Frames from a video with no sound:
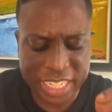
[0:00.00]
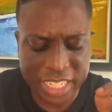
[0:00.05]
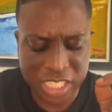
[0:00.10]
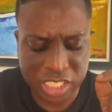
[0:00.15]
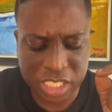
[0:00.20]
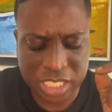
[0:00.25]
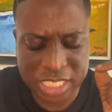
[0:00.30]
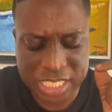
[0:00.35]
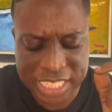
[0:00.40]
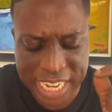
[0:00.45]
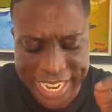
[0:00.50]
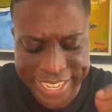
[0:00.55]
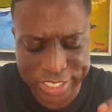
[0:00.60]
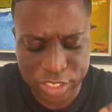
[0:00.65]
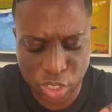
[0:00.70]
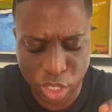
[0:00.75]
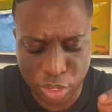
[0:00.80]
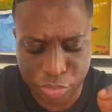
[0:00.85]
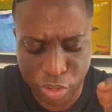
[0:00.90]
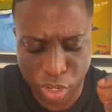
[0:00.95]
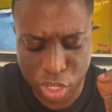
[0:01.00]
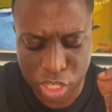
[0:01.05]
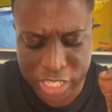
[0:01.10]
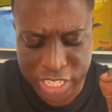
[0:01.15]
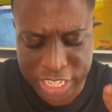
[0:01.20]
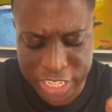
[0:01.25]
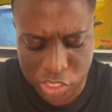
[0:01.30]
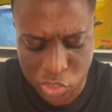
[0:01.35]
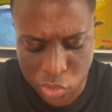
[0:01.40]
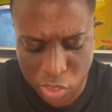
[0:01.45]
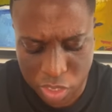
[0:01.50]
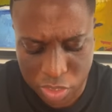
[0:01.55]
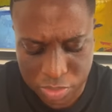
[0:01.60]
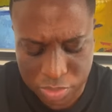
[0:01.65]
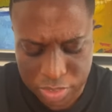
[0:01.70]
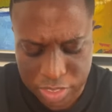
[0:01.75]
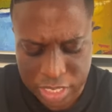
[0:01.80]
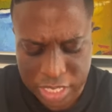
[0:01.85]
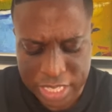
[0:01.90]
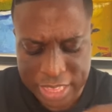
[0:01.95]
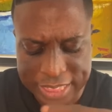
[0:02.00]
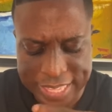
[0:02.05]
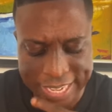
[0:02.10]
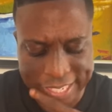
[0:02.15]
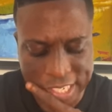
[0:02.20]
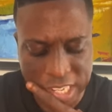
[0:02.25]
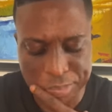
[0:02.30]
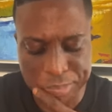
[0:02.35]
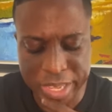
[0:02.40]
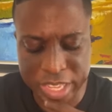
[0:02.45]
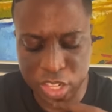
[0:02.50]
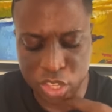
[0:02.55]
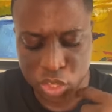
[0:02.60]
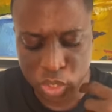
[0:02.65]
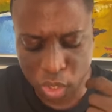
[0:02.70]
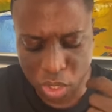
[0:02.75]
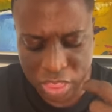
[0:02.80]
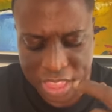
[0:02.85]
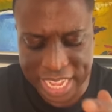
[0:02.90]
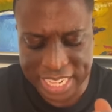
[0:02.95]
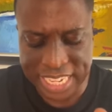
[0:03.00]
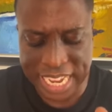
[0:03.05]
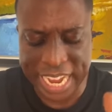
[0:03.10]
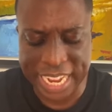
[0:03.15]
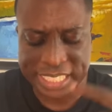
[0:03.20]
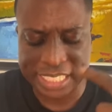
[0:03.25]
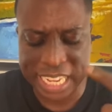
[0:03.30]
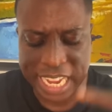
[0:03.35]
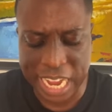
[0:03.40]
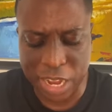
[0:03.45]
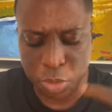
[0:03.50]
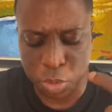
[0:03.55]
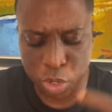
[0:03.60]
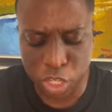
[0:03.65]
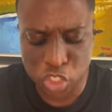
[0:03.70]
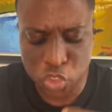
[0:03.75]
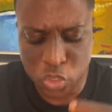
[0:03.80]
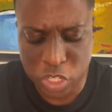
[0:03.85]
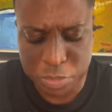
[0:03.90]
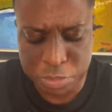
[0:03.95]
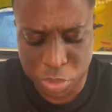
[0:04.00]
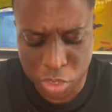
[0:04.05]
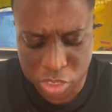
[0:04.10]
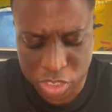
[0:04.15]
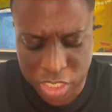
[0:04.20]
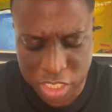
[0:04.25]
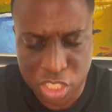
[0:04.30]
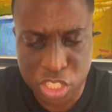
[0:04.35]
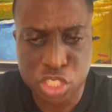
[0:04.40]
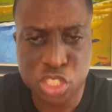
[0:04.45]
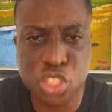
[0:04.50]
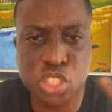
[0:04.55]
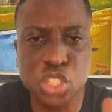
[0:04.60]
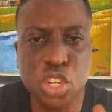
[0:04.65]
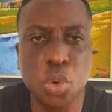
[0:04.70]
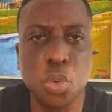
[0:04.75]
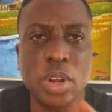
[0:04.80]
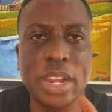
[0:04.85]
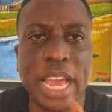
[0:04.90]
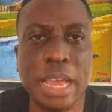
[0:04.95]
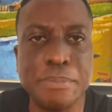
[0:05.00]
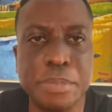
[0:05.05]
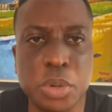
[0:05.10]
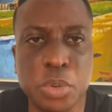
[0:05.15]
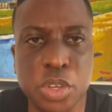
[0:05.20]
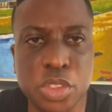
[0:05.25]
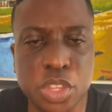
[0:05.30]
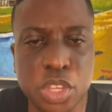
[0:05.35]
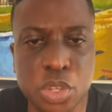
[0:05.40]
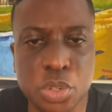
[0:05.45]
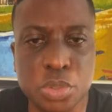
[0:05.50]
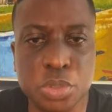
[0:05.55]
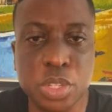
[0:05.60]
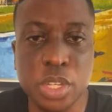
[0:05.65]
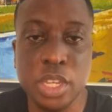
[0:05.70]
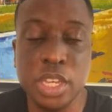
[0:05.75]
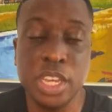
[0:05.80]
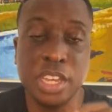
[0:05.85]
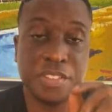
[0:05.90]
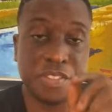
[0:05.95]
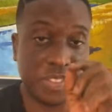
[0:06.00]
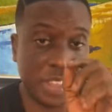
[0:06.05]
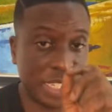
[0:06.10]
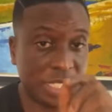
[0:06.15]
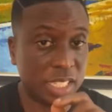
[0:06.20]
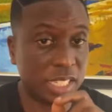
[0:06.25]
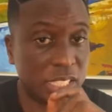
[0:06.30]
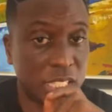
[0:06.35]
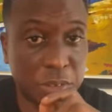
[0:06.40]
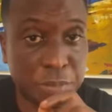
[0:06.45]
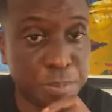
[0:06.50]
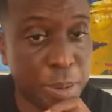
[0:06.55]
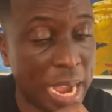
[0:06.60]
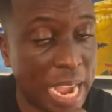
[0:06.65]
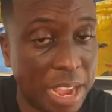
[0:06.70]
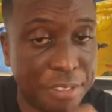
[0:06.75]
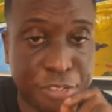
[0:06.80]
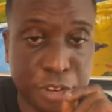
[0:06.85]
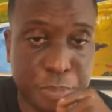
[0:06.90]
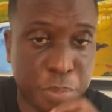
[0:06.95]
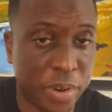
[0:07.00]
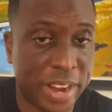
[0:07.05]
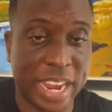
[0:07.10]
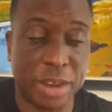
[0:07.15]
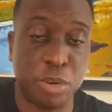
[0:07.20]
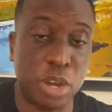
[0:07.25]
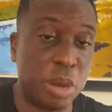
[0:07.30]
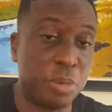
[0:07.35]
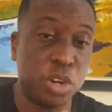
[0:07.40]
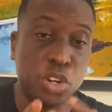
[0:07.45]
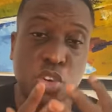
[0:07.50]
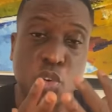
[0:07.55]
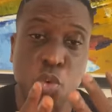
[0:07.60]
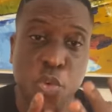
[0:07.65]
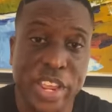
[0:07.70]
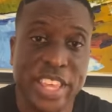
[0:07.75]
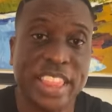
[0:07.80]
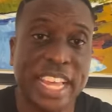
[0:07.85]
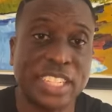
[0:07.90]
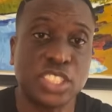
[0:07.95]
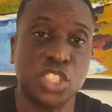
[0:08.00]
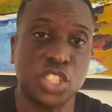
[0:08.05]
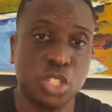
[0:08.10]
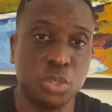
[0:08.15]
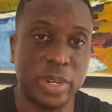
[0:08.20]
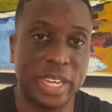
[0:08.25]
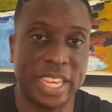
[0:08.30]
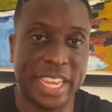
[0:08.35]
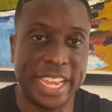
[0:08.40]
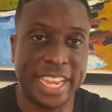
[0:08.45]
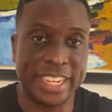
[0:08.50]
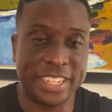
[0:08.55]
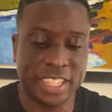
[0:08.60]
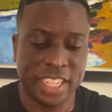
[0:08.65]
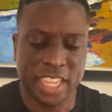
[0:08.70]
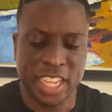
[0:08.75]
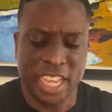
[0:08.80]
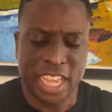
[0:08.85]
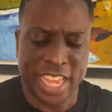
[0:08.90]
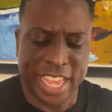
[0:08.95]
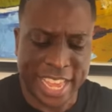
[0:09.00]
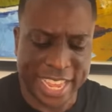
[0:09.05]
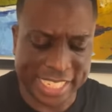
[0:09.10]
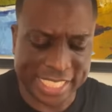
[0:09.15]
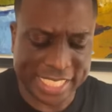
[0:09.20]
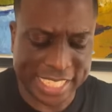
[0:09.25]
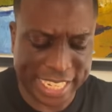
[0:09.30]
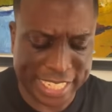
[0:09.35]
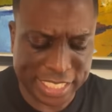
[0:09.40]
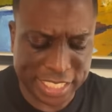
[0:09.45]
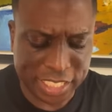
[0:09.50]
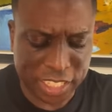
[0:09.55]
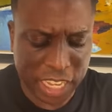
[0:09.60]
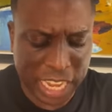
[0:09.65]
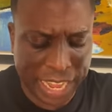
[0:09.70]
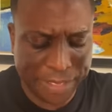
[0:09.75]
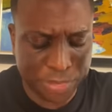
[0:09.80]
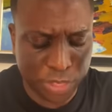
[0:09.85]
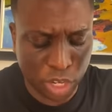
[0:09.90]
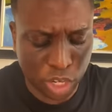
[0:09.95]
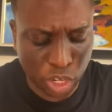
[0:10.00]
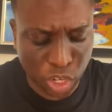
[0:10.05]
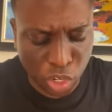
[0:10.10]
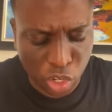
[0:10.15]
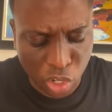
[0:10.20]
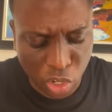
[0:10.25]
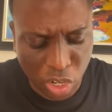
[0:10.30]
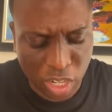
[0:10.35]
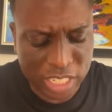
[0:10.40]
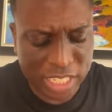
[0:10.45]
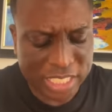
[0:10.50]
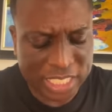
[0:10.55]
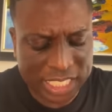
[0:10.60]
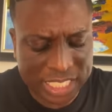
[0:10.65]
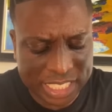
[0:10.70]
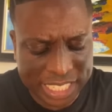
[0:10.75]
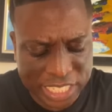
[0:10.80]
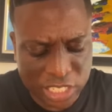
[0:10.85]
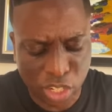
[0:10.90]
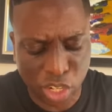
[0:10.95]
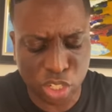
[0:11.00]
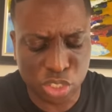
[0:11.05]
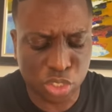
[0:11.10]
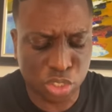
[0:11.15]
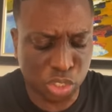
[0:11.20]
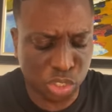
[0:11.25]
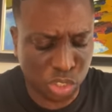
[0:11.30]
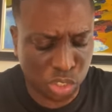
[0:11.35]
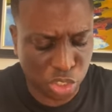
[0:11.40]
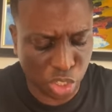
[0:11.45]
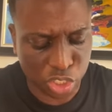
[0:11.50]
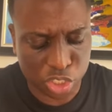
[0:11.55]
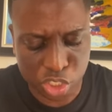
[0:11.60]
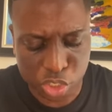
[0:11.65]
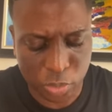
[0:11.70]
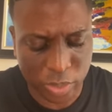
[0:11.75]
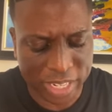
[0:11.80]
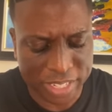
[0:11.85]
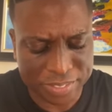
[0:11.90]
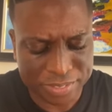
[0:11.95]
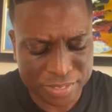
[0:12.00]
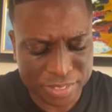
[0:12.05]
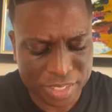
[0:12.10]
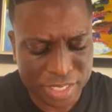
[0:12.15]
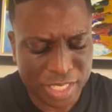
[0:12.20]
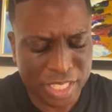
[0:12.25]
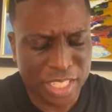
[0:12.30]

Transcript: in the sight of all Israel, that they may know that as I was with Moses, so will I be with you. This is a powerful prayer. I want to read that to you again. He says, and the Lord said unto Joshua,